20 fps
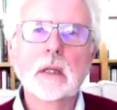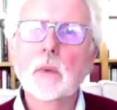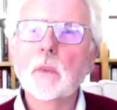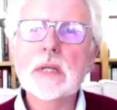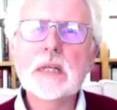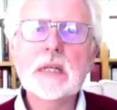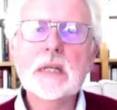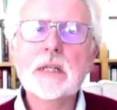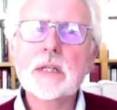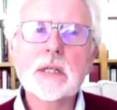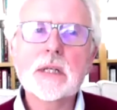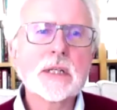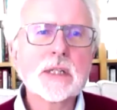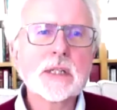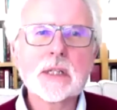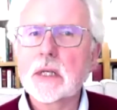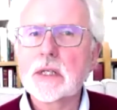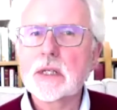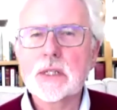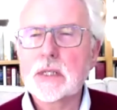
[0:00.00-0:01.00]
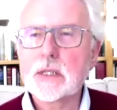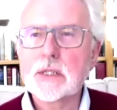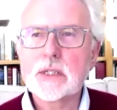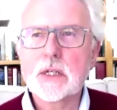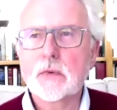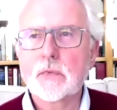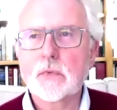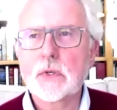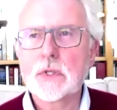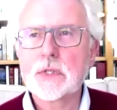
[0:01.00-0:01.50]
We need to discuss these
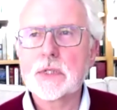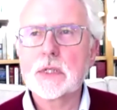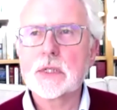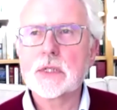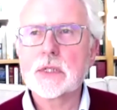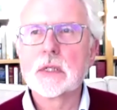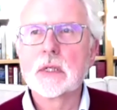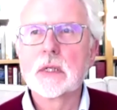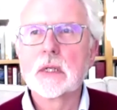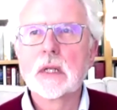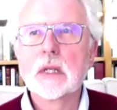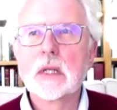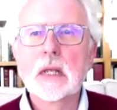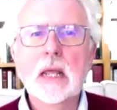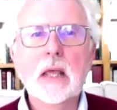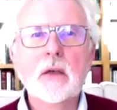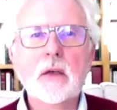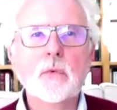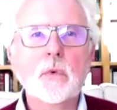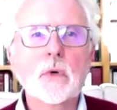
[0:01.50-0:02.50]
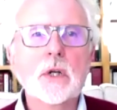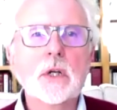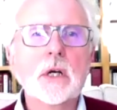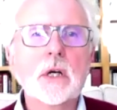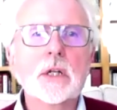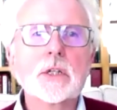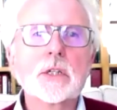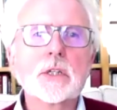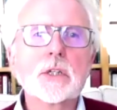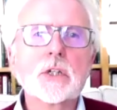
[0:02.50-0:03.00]
differences if we're
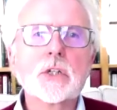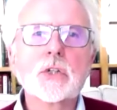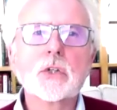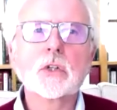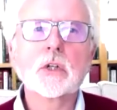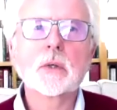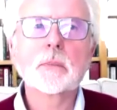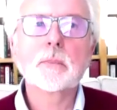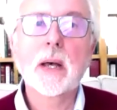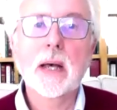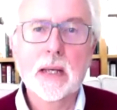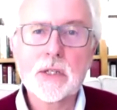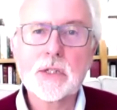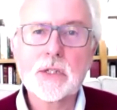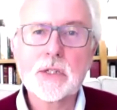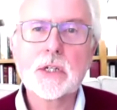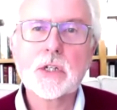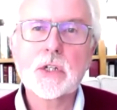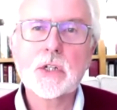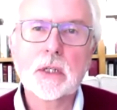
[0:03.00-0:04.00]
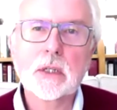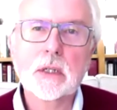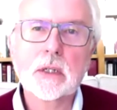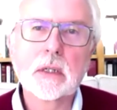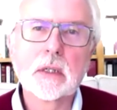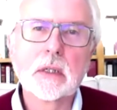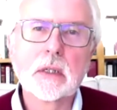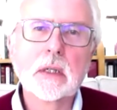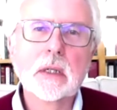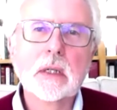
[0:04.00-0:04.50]
not to talk past each
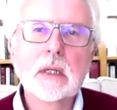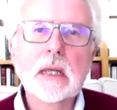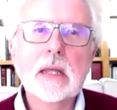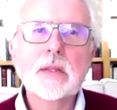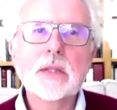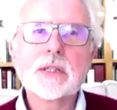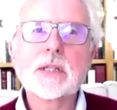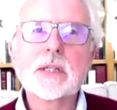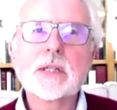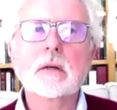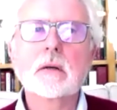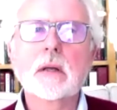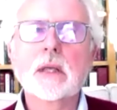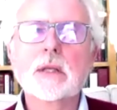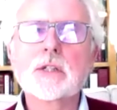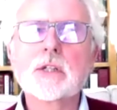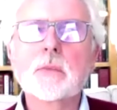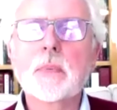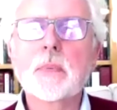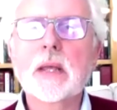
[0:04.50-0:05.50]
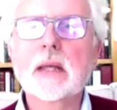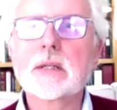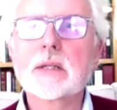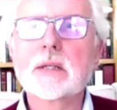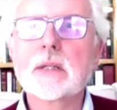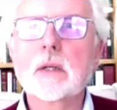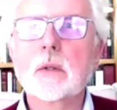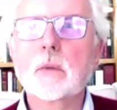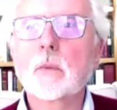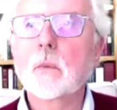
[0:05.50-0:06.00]
other in the serious debates
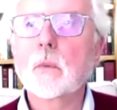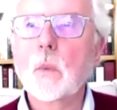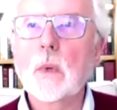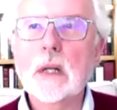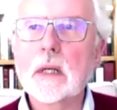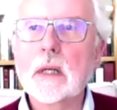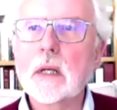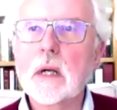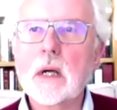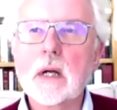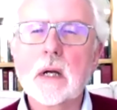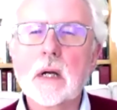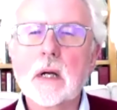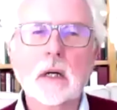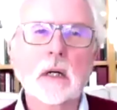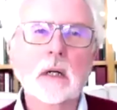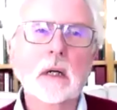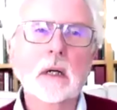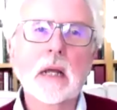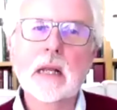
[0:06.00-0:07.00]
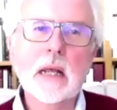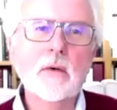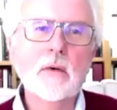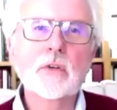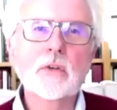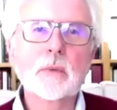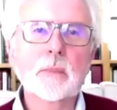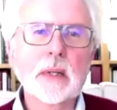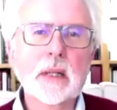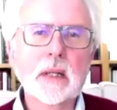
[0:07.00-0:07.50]
that will occur
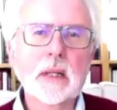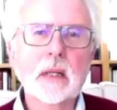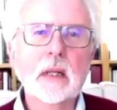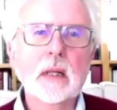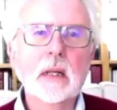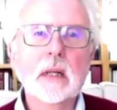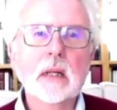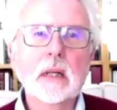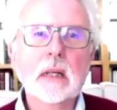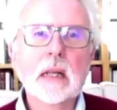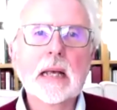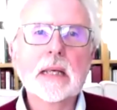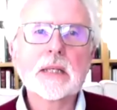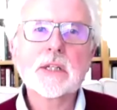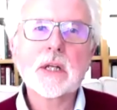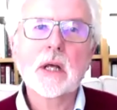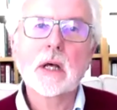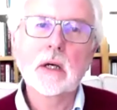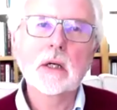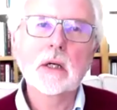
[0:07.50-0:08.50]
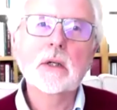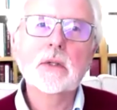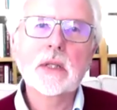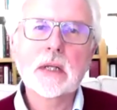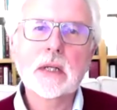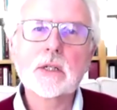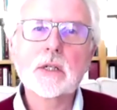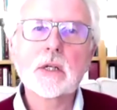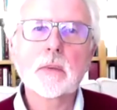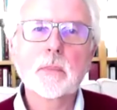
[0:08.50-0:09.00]
inevitably as to how the,
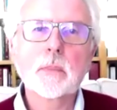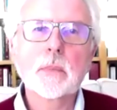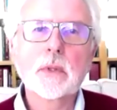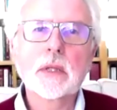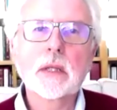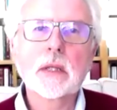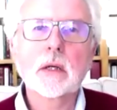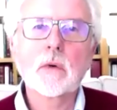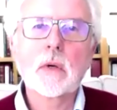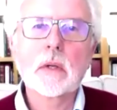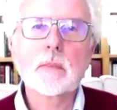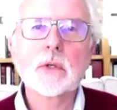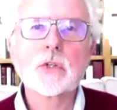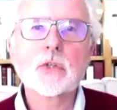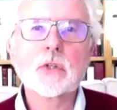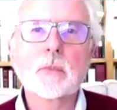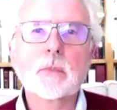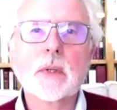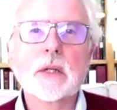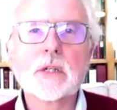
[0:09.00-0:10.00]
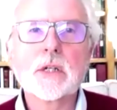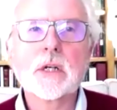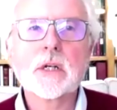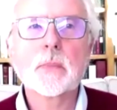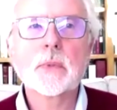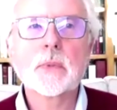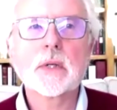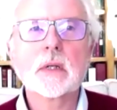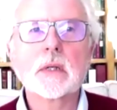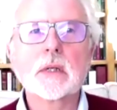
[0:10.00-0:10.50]
interp the agreement should be
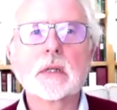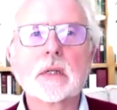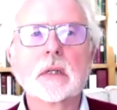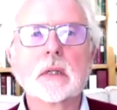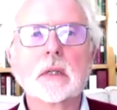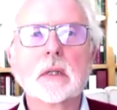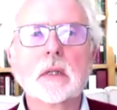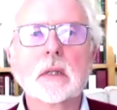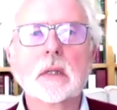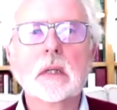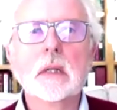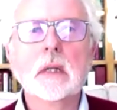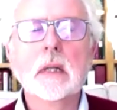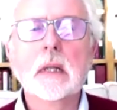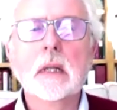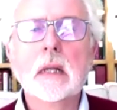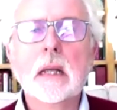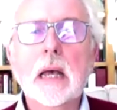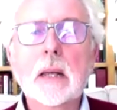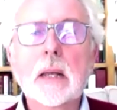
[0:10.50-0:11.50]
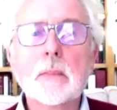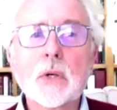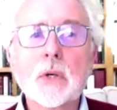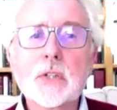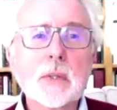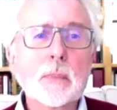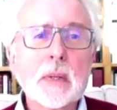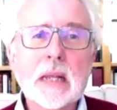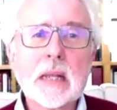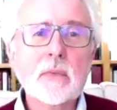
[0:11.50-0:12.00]
interpreted, and
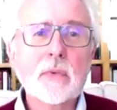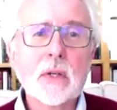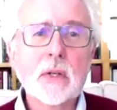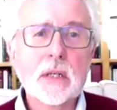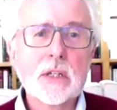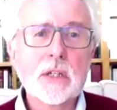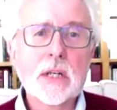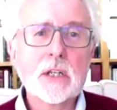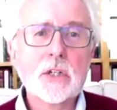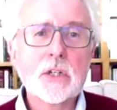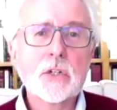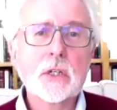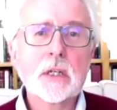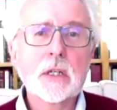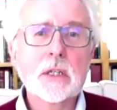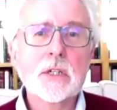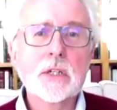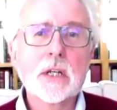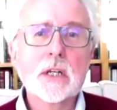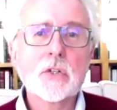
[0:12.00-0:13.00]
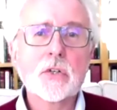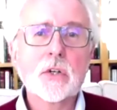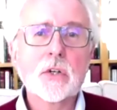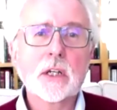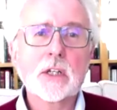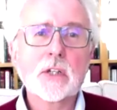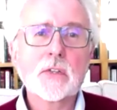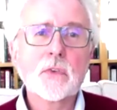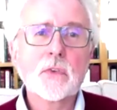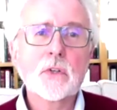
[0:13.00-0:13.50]
possibly even endang- endangering
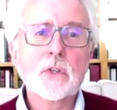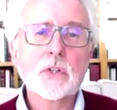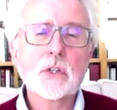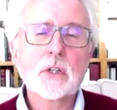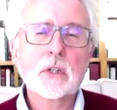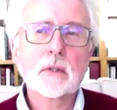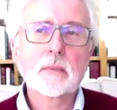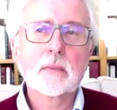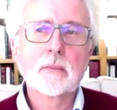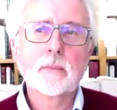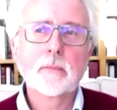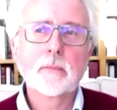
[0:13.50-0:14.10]
its future.